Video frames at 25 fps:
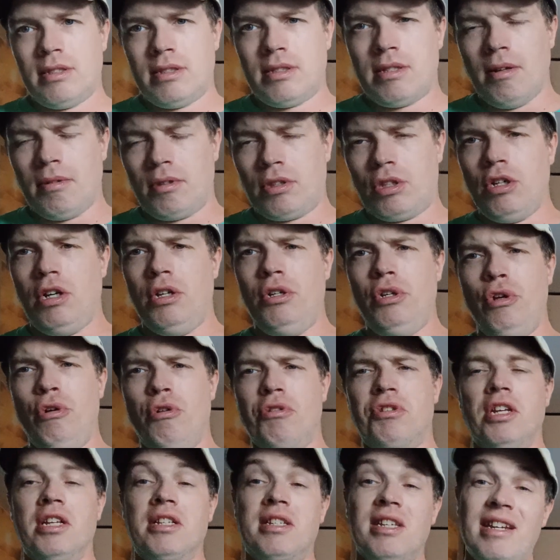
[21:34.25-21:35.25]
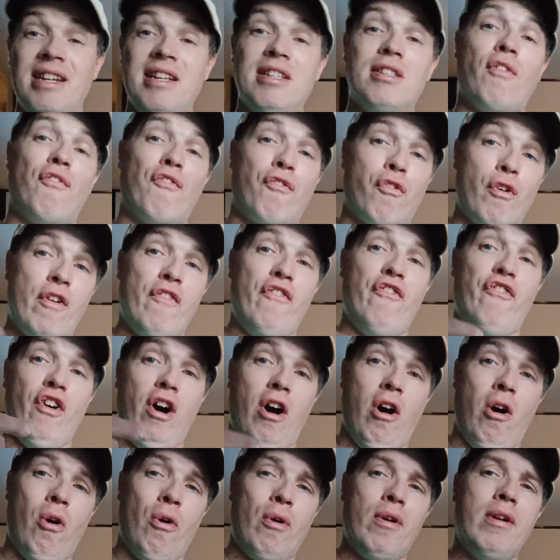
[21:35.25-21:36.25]
The good news is it is a free
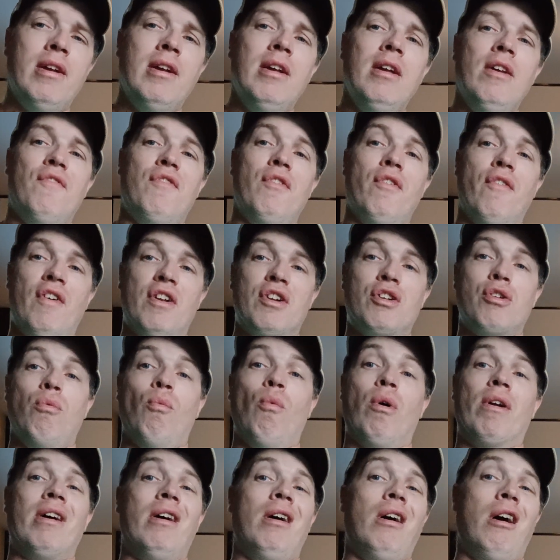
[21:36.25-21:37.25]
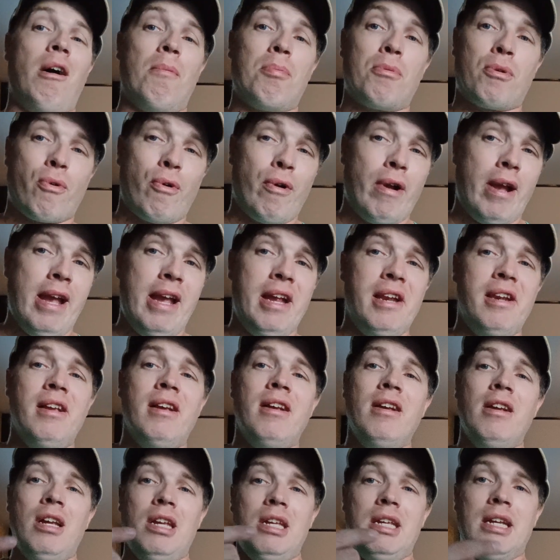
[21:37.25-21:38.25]
phone. If you eventually want to upgrade,
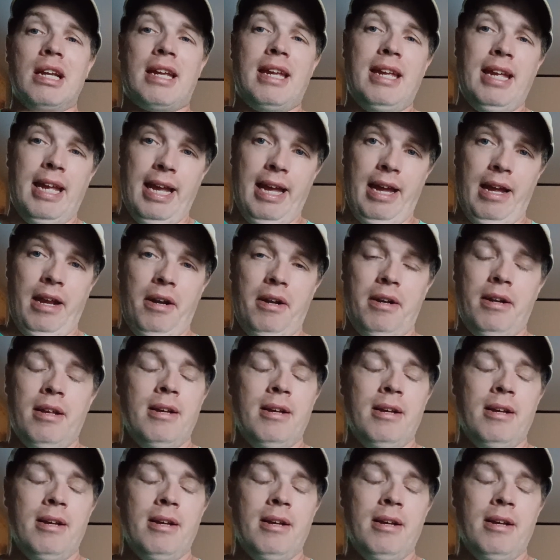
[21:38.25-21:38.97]
you can.